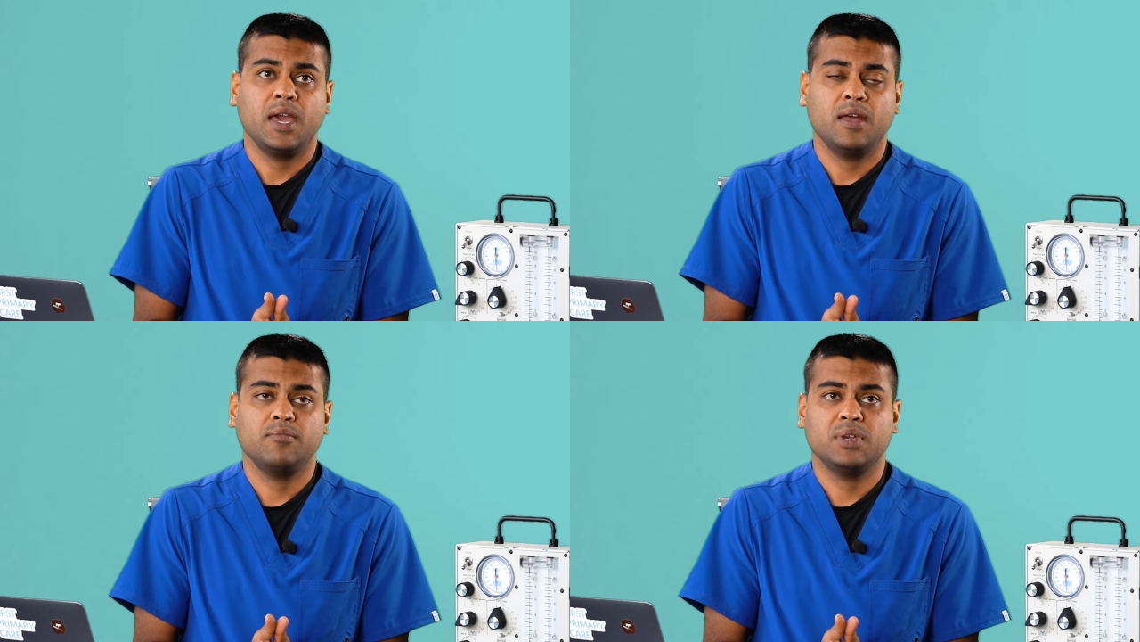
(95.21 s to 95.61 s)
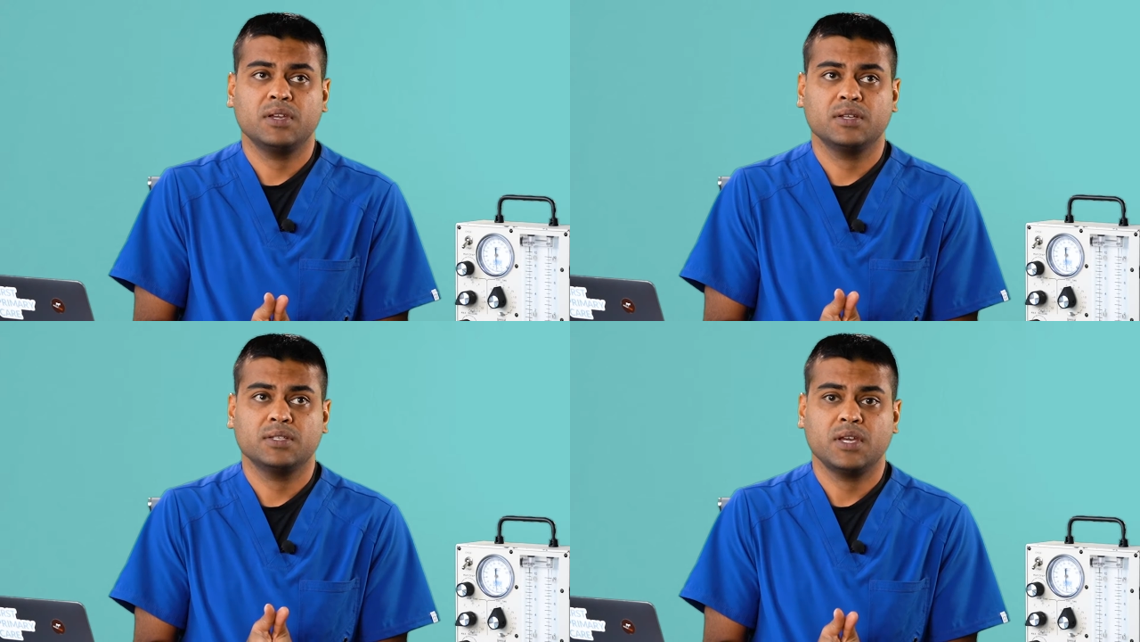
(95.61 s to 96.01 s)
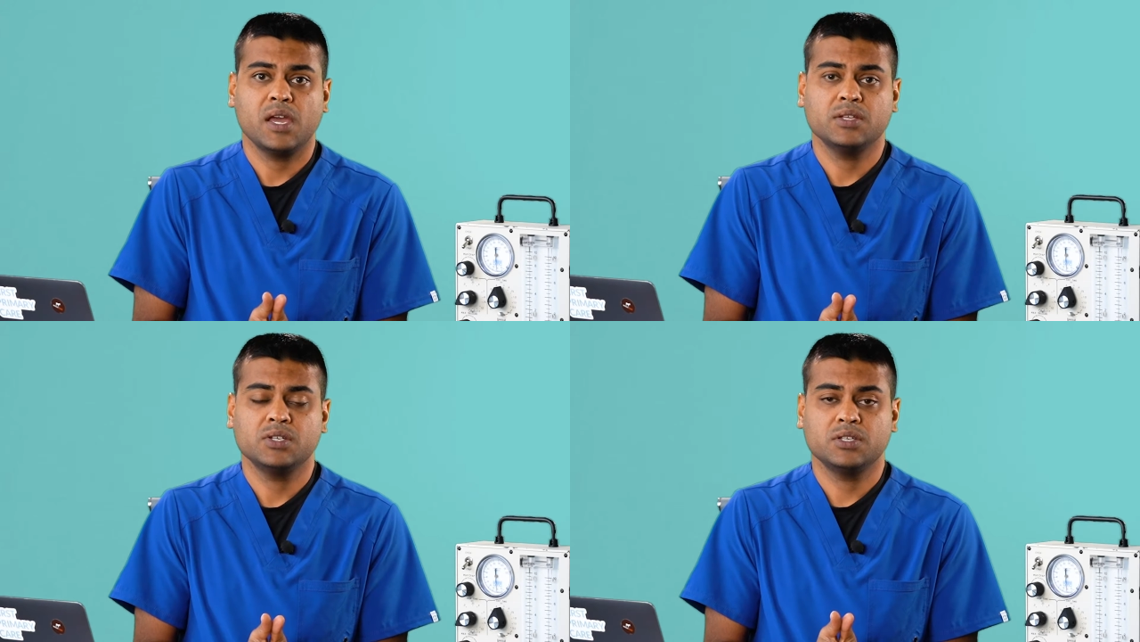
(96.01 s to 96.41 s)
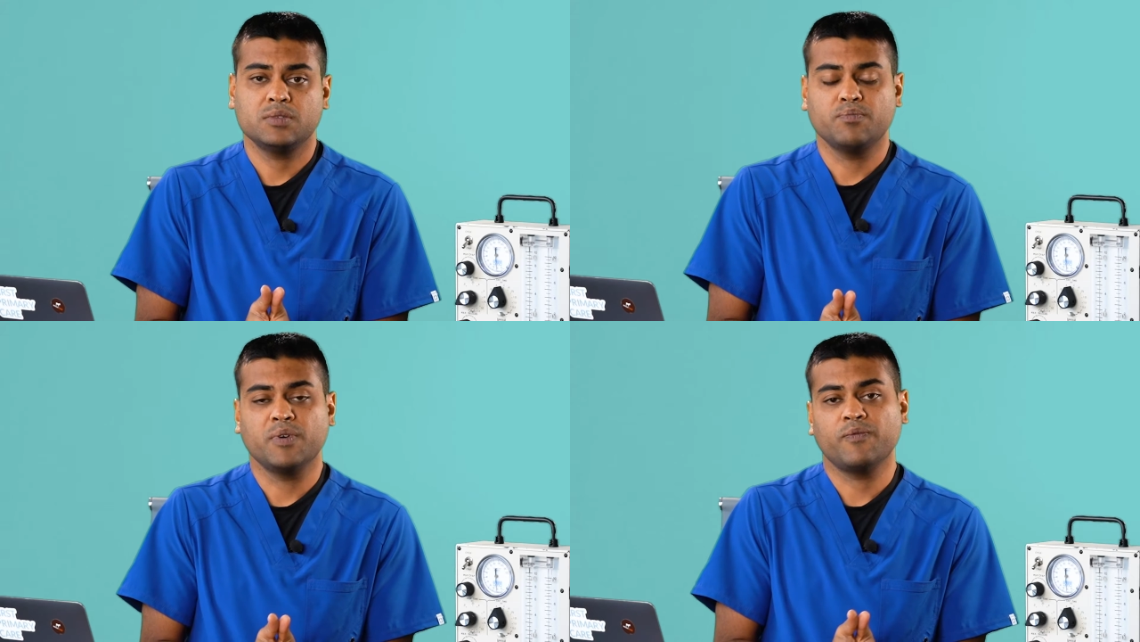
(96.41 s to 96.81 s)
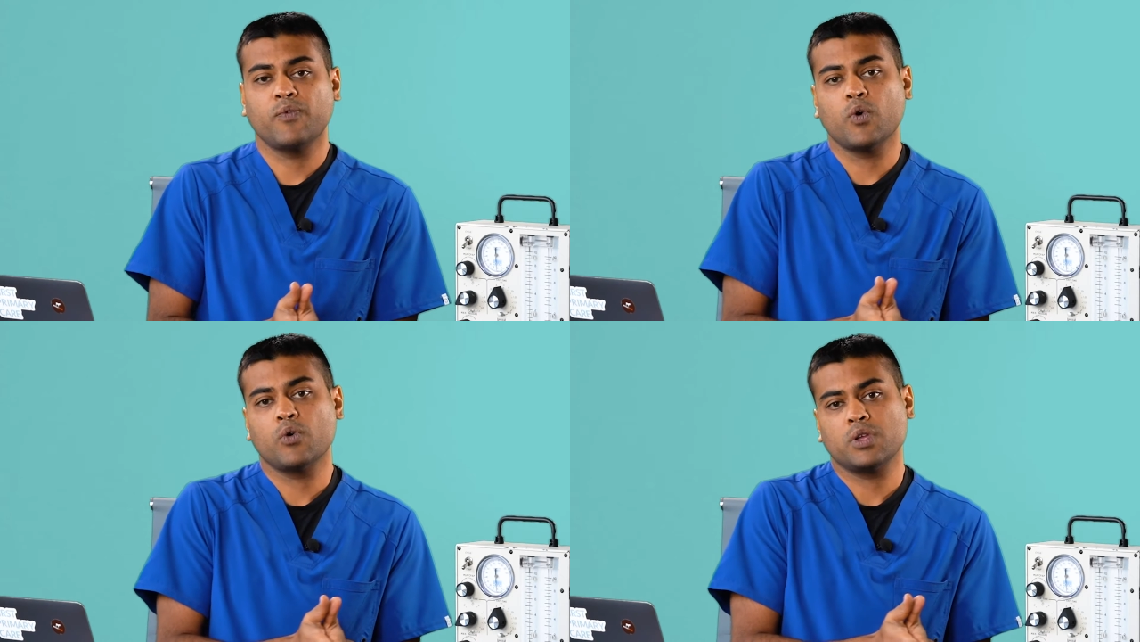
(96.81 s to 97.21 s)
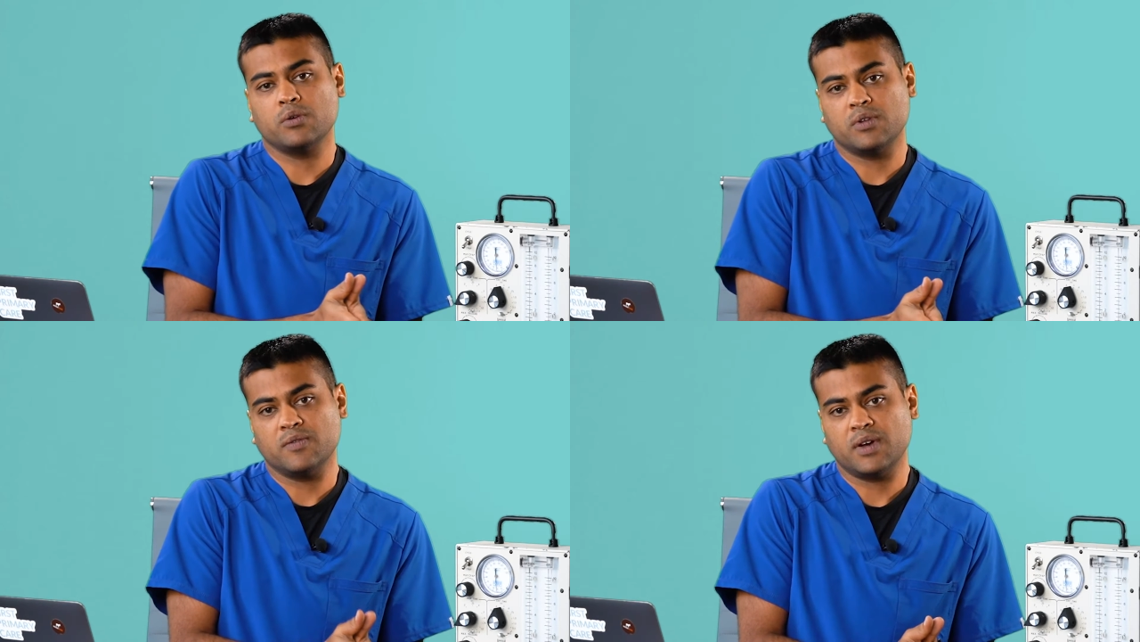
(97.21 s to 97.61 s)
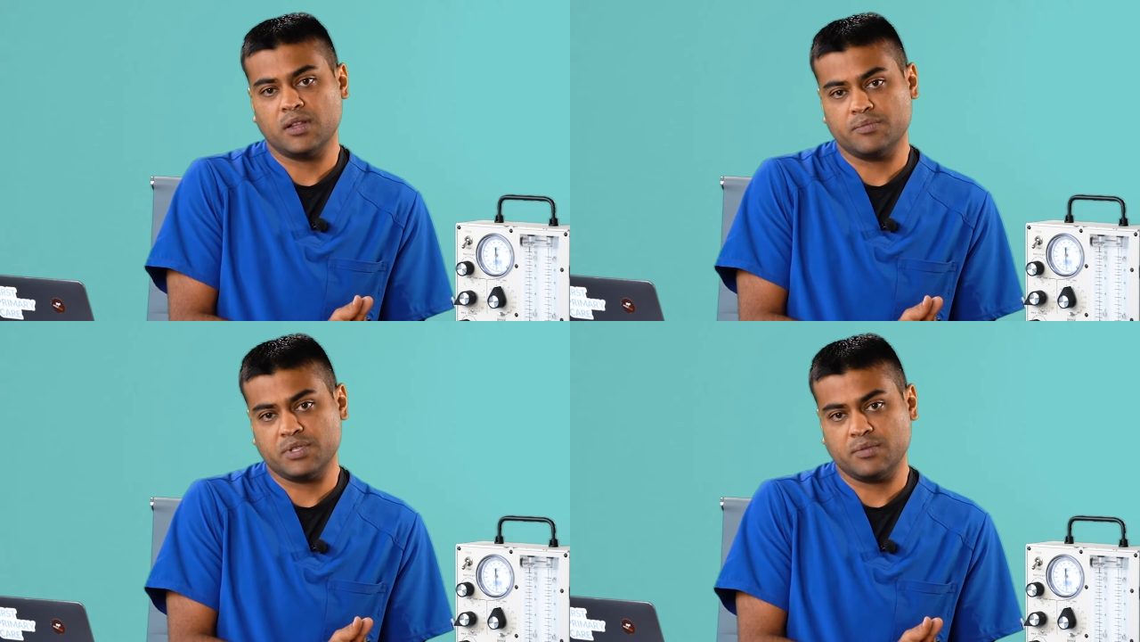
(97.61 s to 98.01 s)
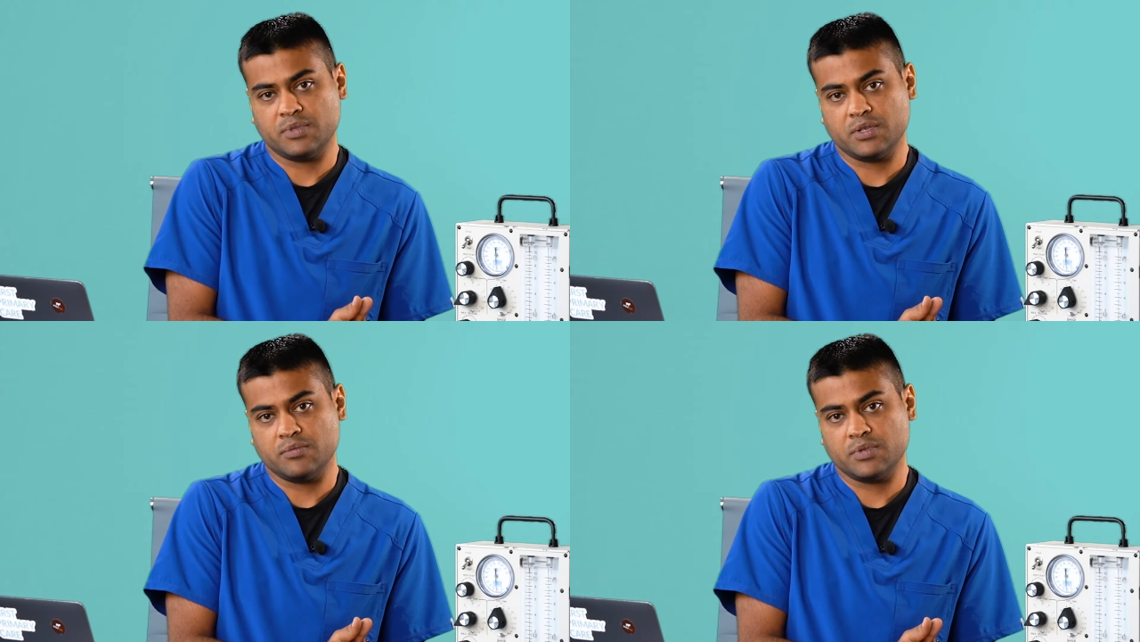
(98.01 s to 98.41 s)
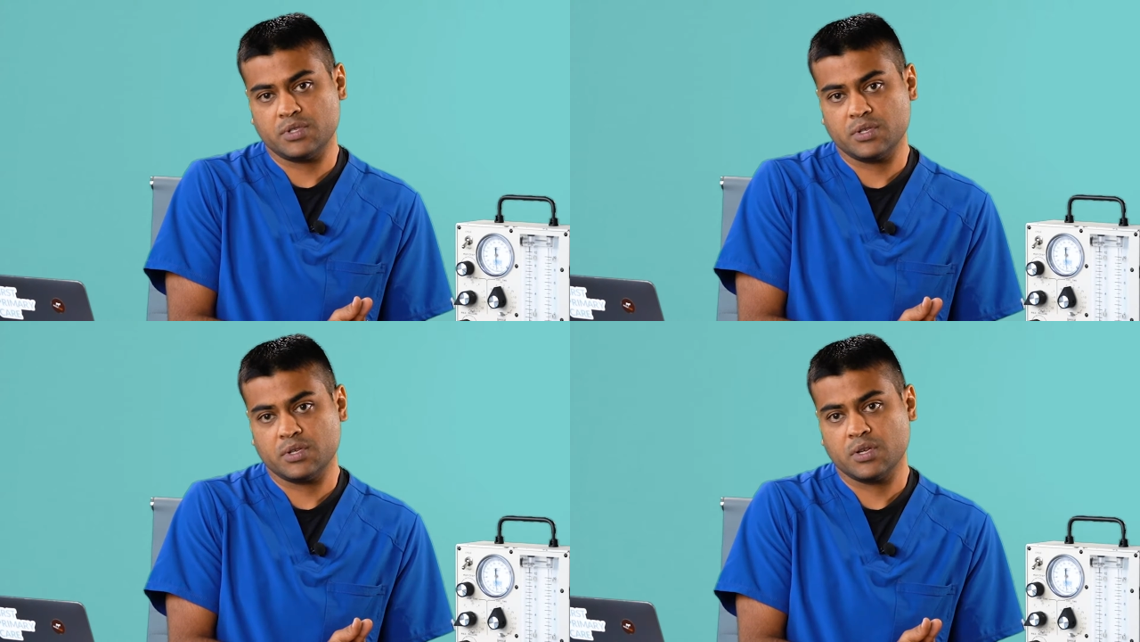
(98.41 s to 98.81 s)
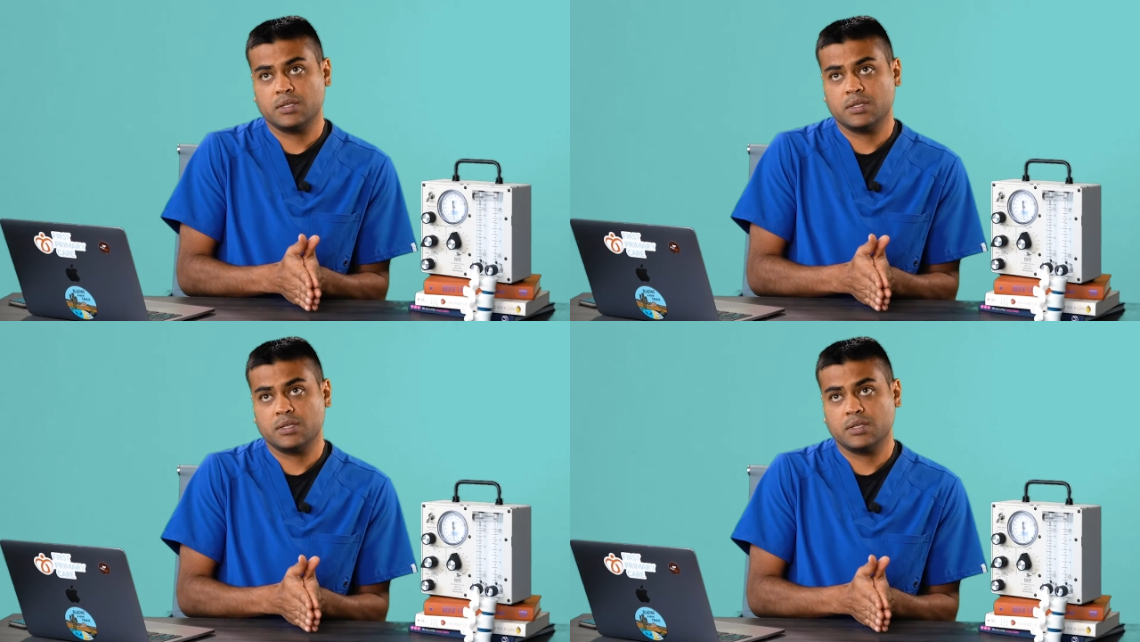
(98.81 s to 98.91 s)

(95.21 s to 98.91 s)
can be contagious before you develop symptoms.